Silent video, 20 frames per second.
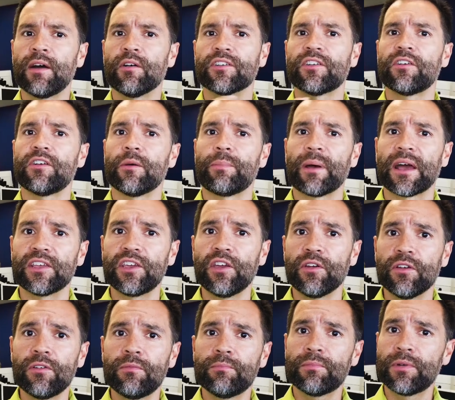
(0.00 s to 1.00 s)
Now, I don't know about
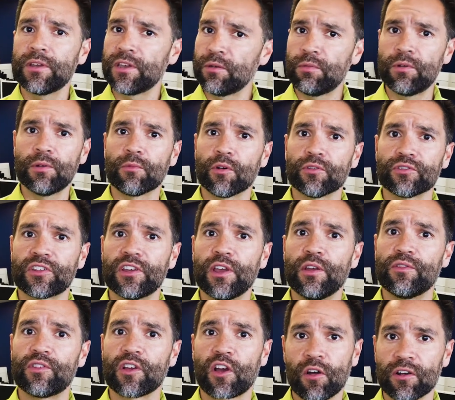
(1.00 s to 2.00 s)
you, but you wouldn't want to
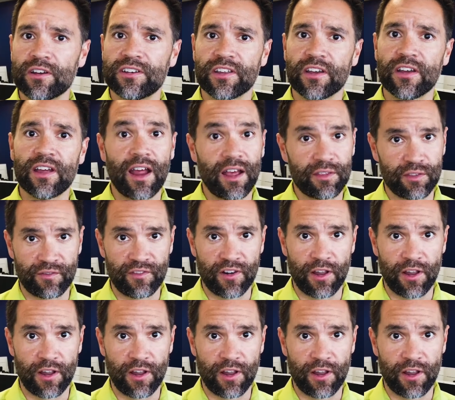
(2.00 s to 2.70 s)
use a colander as a